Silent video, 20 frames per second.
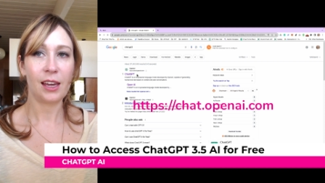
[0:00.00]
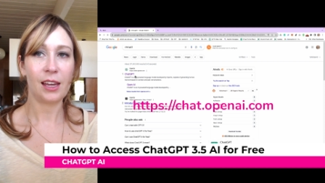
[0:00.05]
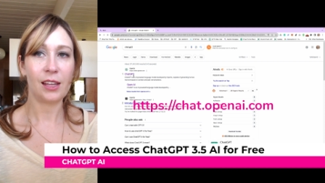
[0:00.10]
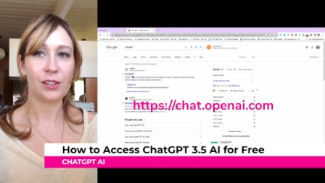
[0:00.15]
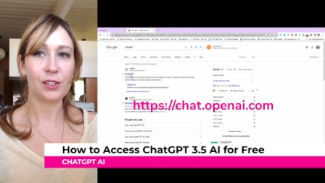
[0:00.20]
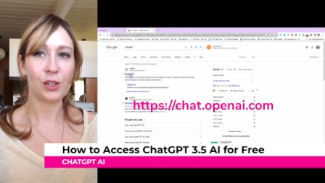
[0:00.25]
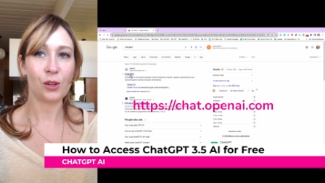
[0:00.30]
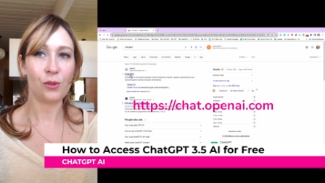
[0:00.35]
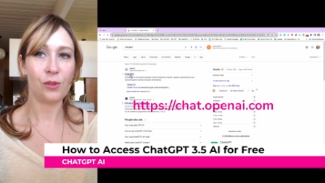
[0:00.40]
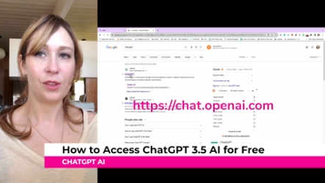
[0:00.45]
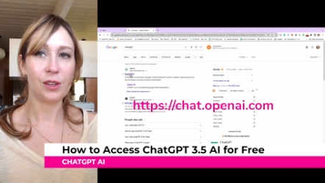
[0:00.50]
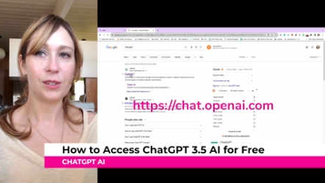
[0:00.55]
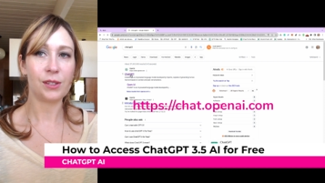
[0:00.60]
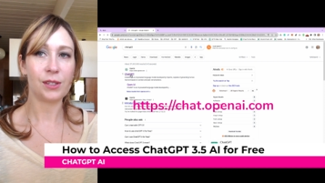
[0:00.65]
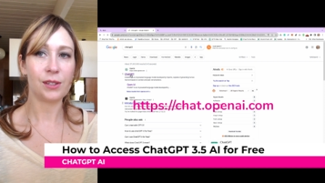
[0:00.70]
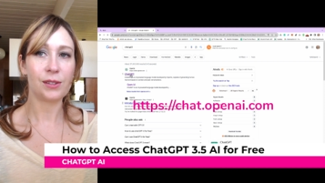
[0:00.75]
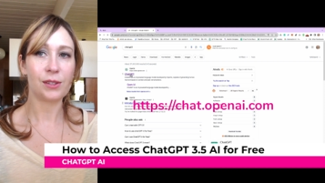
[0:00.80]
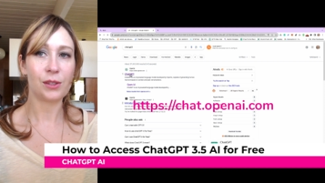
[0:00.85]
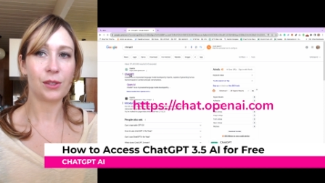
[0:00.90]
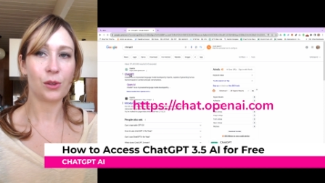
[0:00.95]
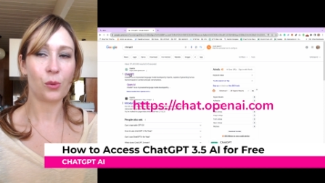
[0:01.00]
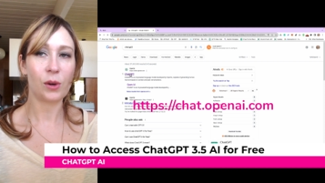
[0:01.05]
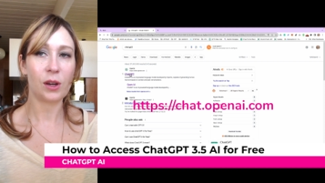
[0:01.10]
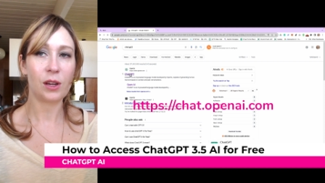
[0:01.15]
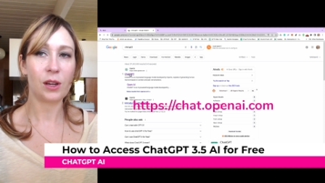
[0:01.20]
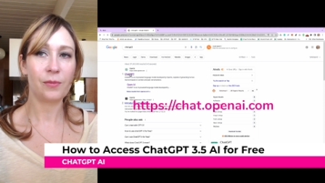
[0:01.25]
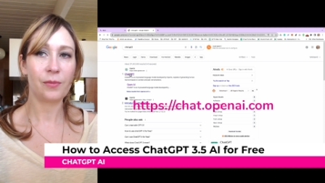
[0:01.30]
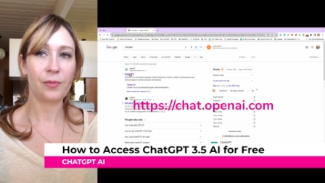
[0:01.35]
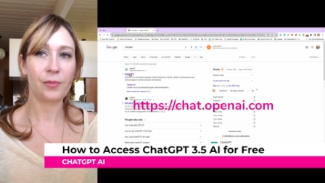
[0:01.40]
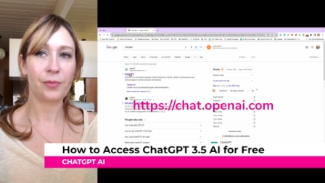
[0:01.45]
and so this is the
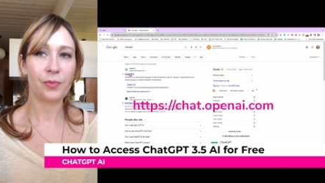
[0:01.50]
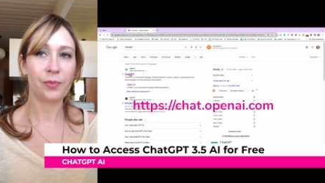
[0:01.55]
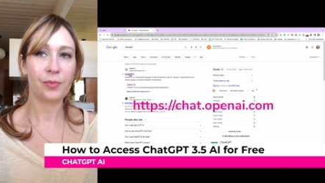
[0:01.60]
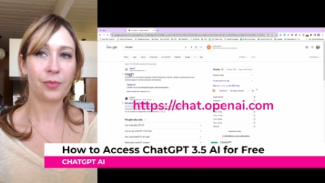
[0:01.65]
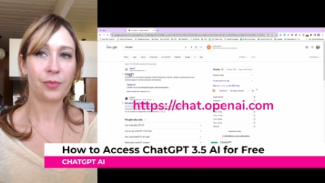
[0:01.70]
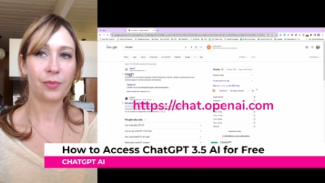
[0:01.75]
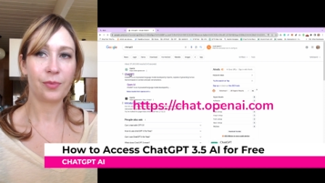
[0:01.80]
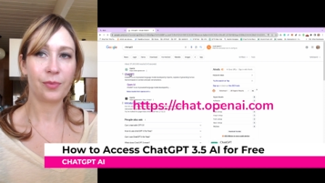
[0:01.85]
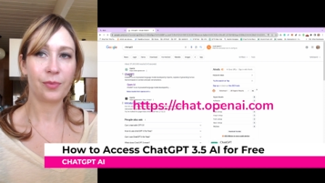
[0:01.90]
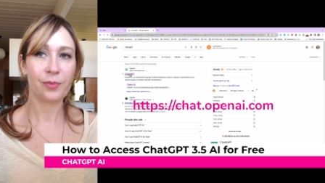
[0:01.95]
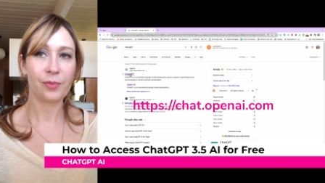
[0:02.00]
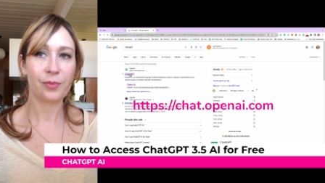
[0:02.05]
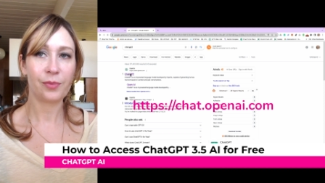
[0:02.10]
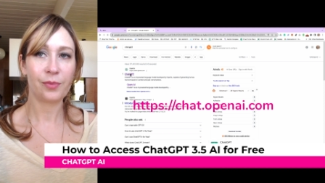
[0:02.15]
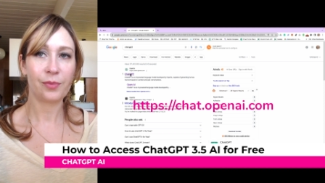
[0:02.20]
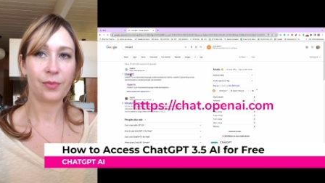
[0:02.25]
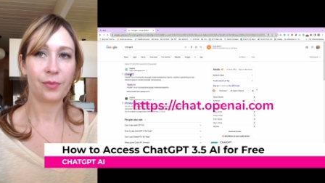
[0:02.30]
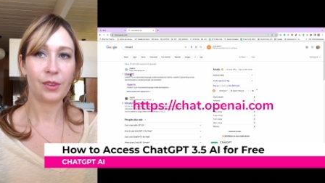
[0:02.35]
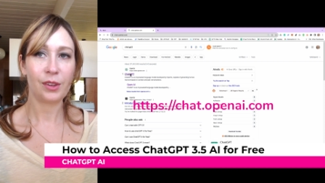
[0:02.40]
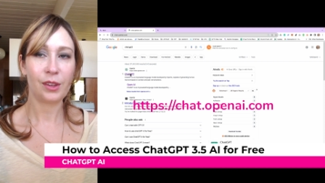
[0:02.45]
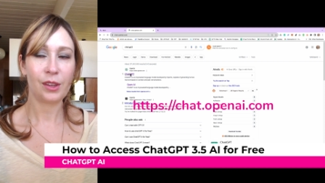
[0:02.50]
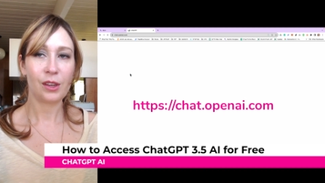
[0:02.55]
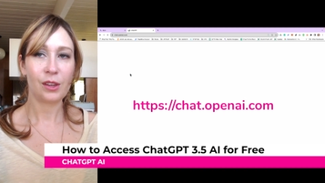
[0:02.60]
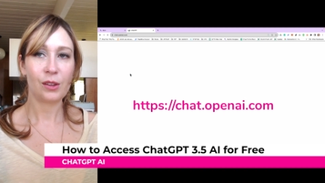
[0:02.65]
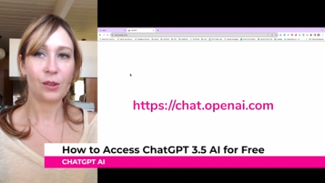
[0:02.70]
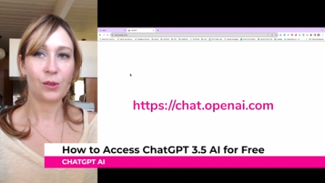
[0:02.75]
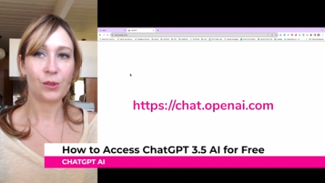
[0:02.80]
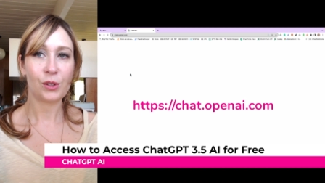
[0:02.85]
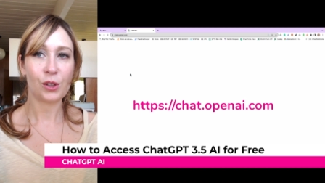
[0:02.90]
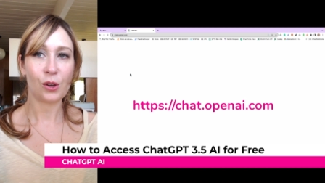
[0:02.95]
one.
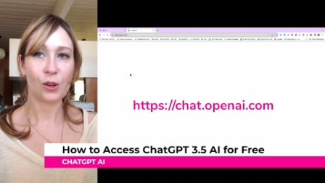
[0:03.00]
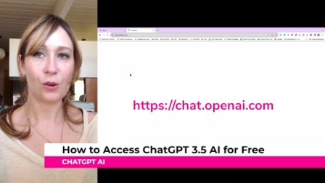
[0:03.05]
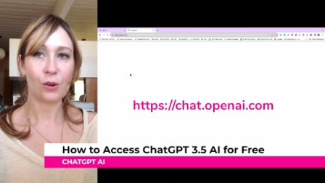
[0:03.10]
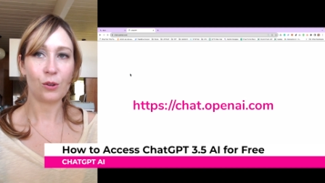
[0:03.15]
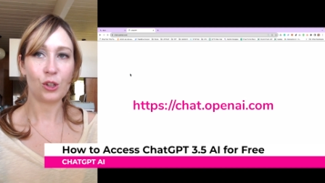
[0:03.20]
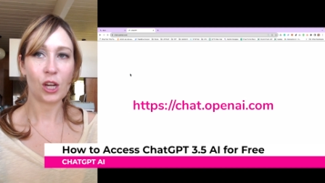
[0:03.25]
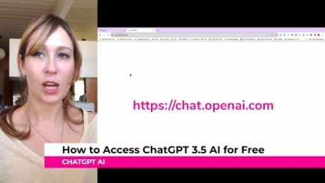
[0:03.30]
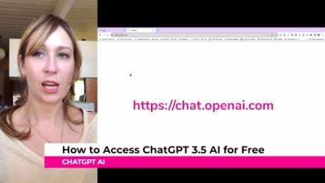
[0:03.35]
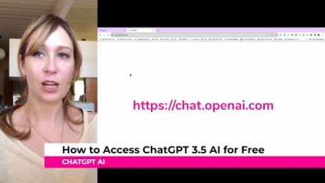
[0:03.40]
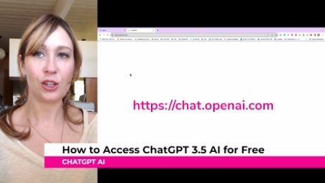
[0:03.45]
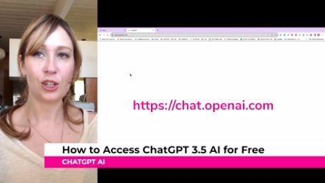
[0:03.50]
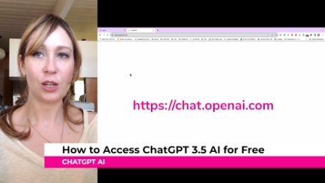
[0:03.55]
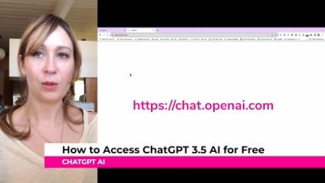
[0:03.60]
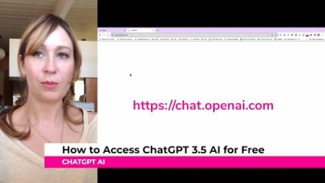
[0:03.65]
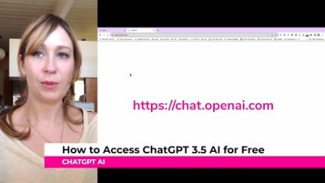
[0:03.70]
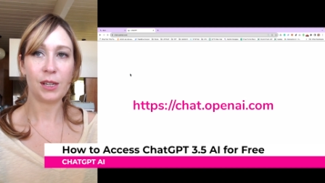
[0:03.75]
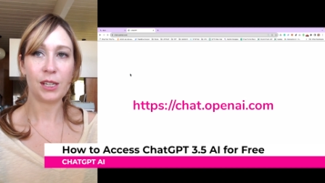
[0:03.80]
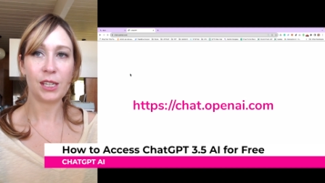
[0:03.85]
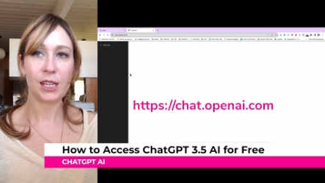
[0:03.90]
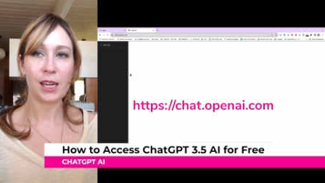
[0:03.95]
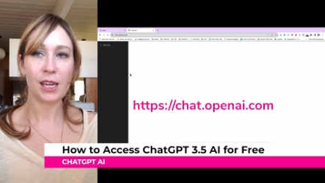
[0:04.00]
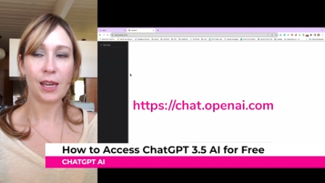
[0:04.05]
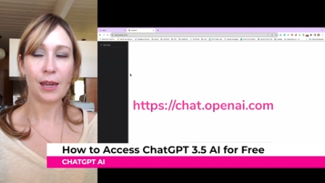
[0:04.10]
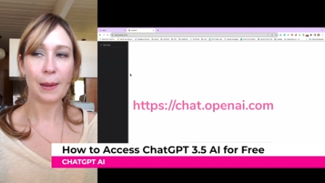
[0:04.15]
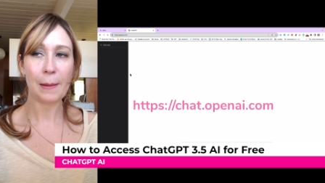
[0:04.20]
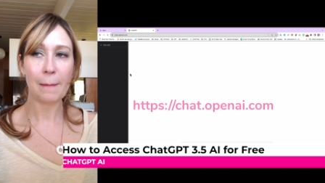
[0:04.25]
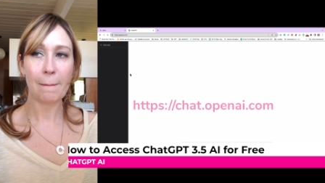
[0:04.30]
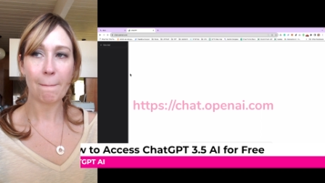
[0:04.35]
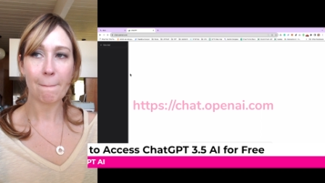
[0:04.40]
So ChatGPT,